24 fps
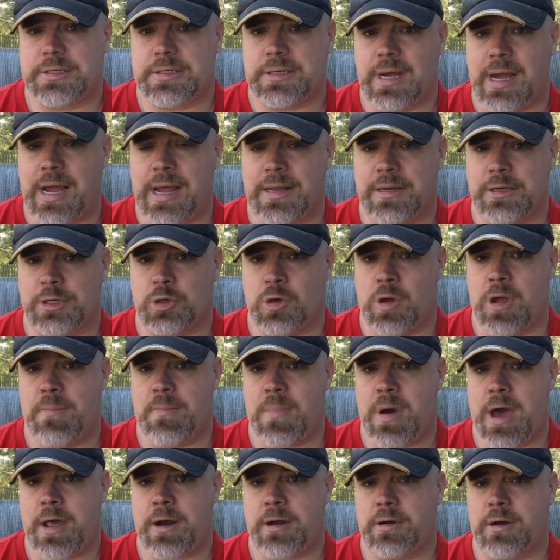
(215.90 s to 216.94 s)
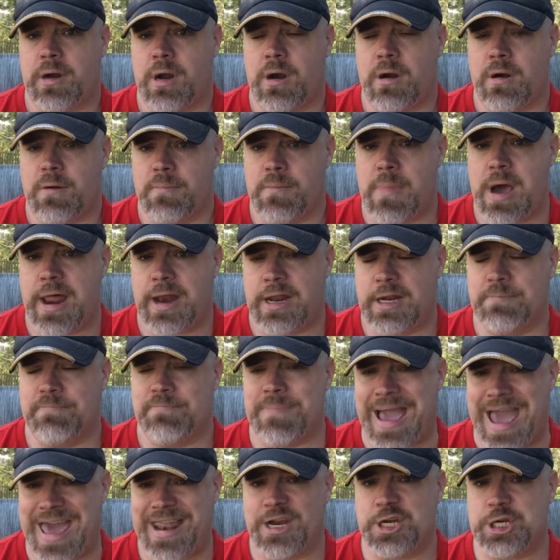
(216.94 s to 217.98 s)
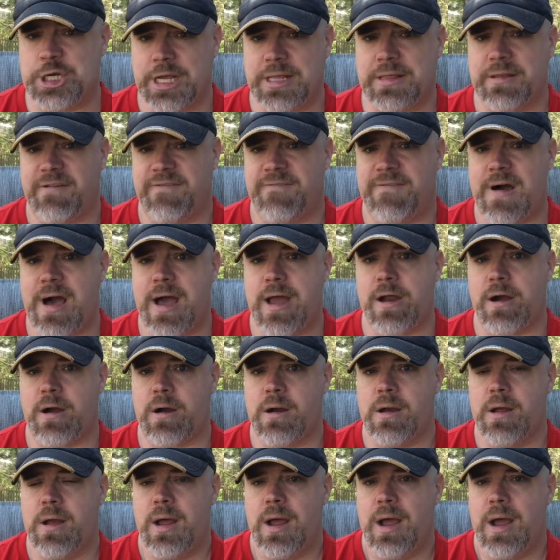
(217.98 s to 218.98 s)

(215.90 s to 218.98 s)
enjoy managing the fire,